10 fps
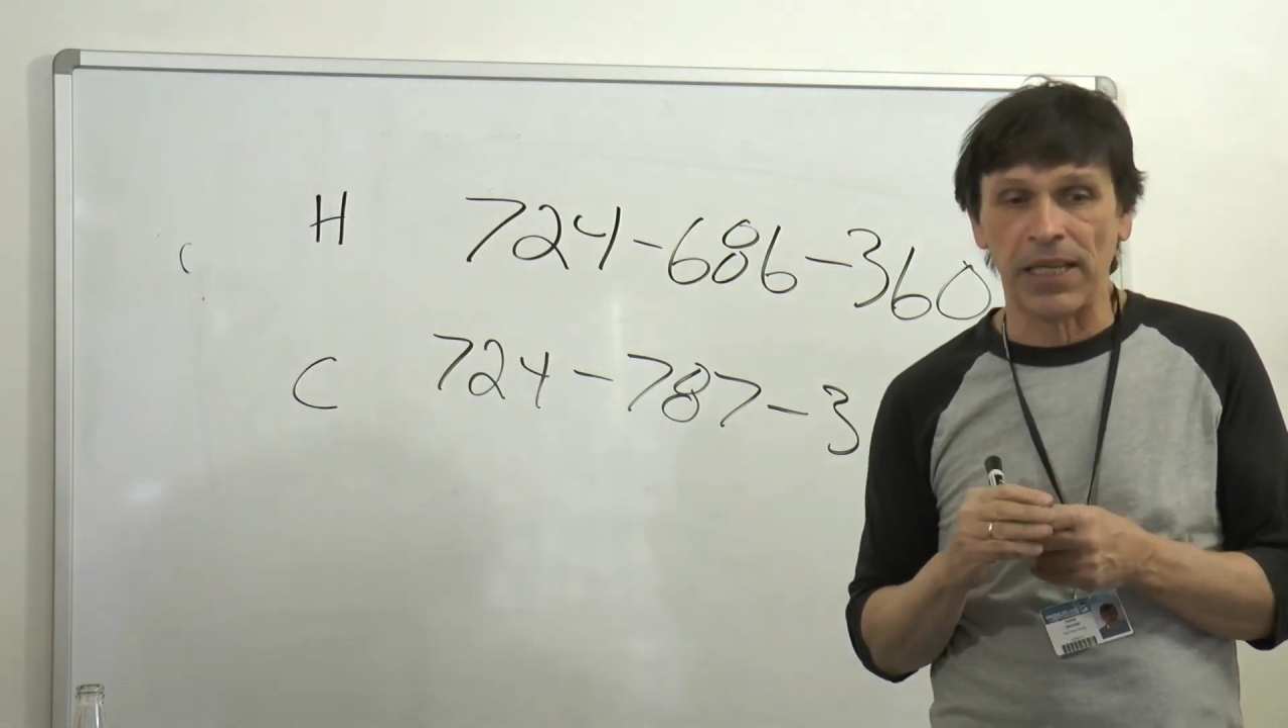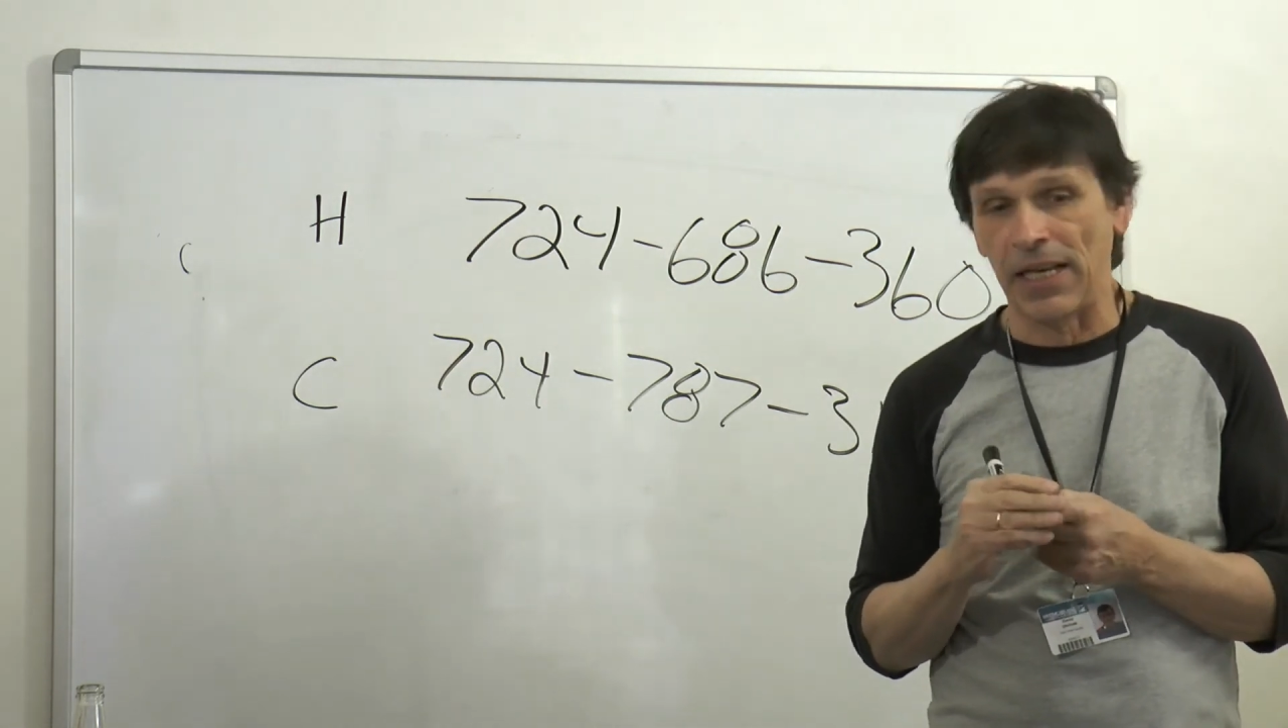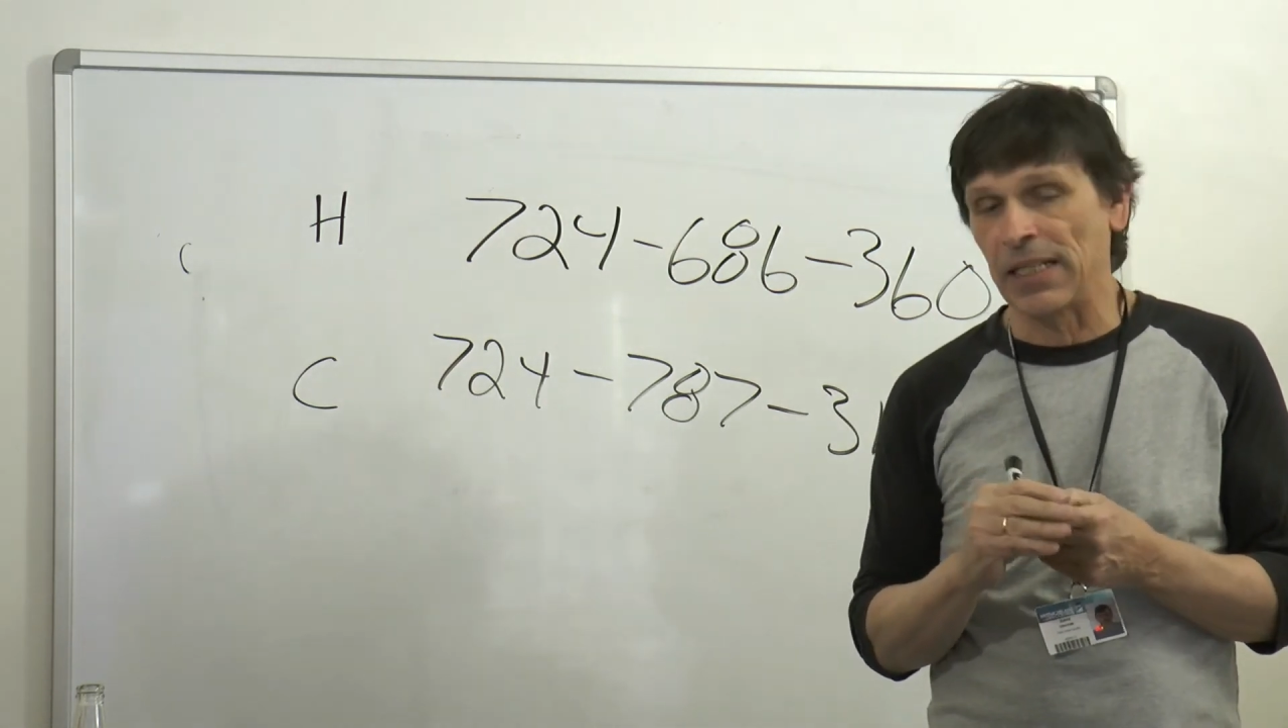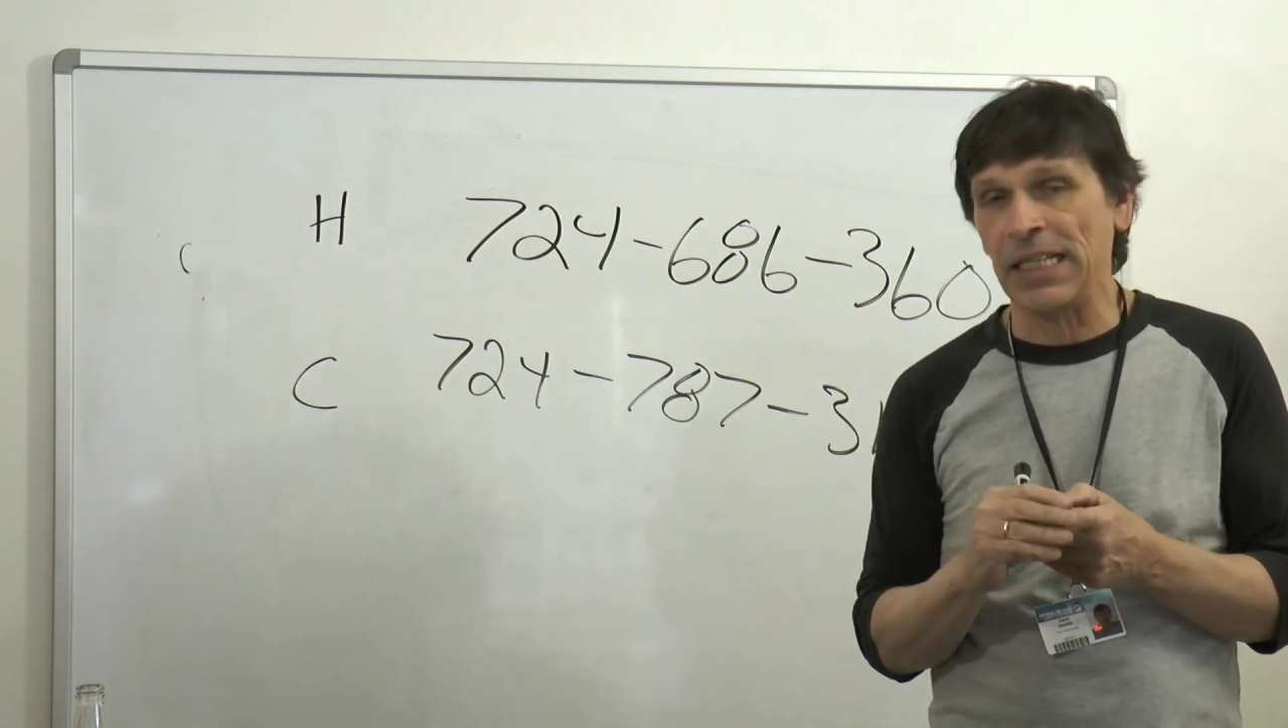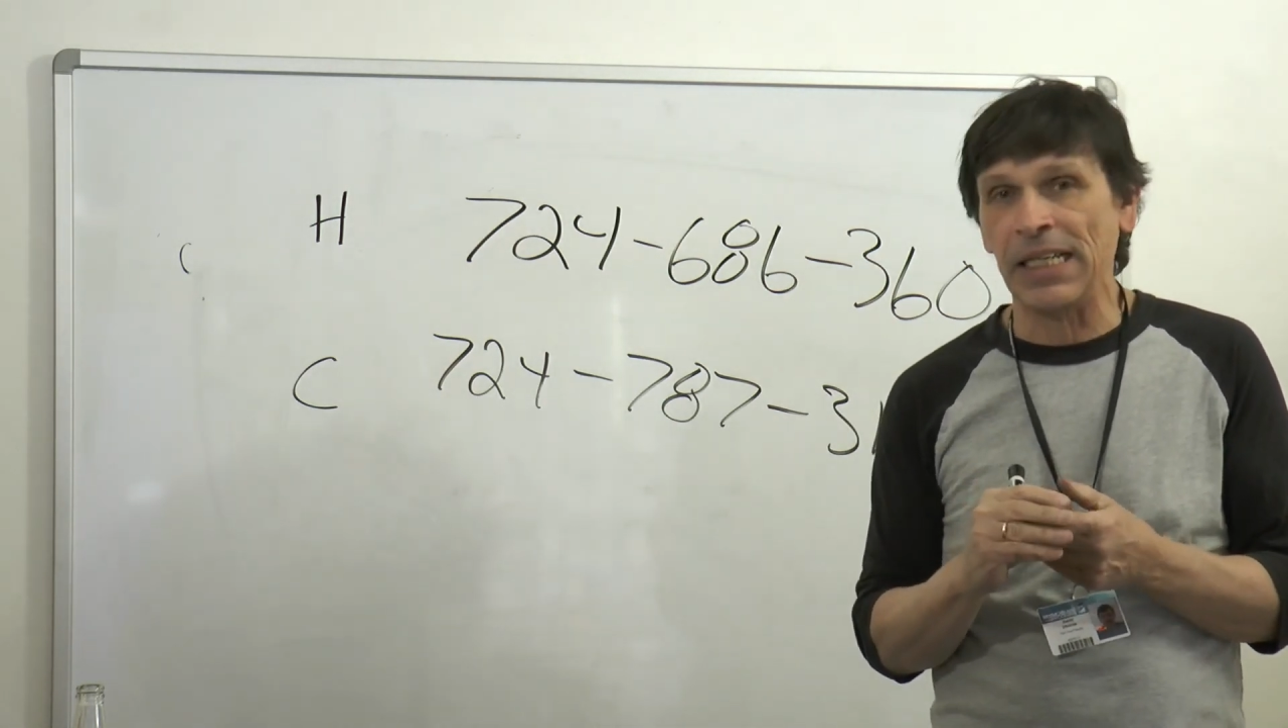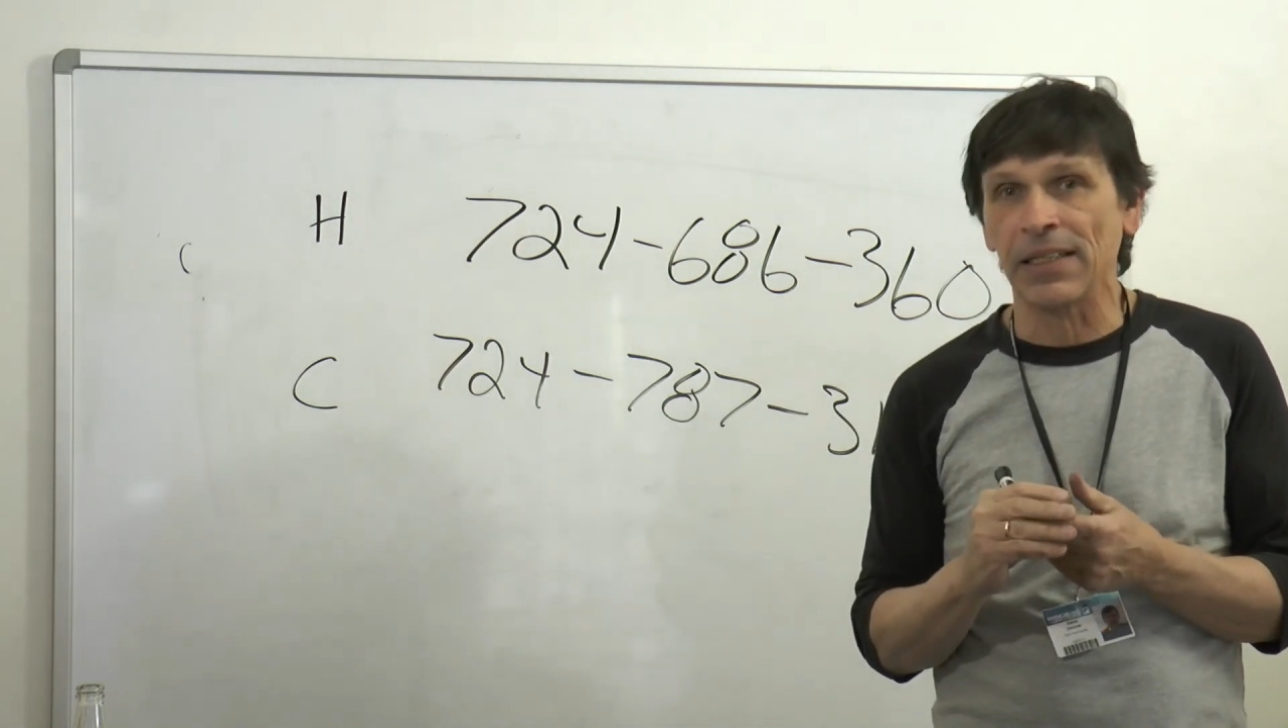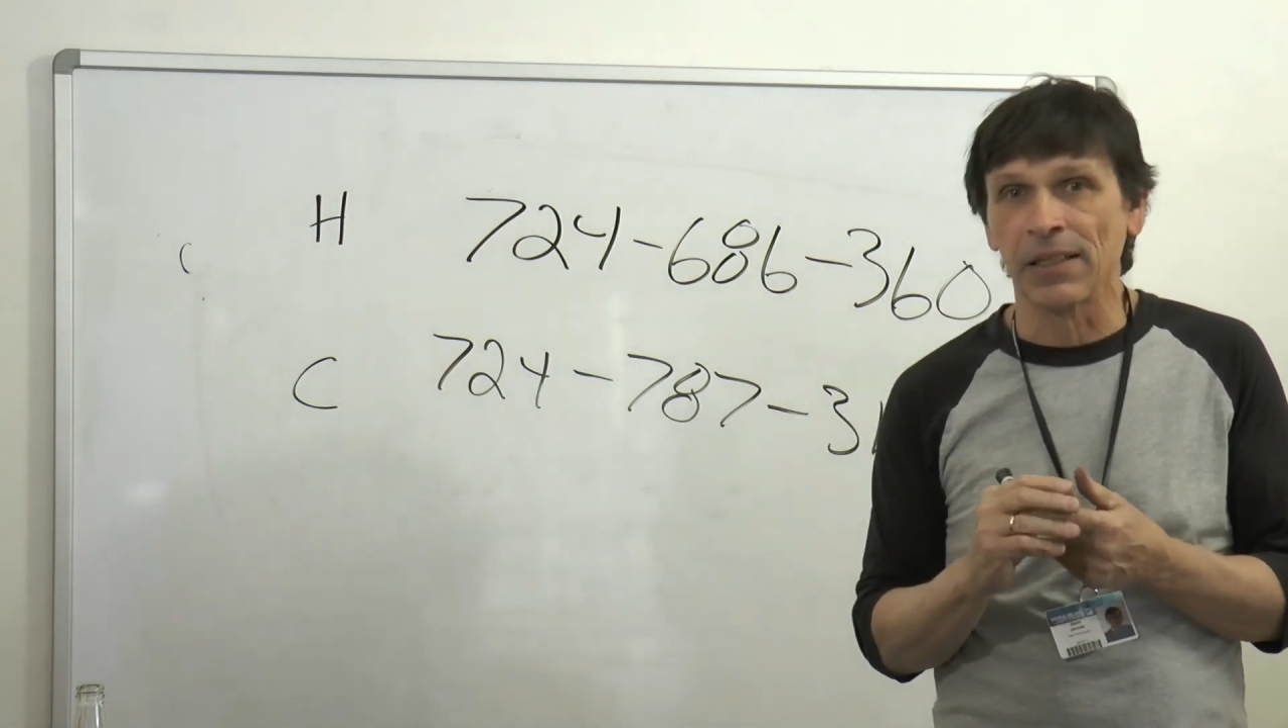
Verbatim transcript: Kaylee,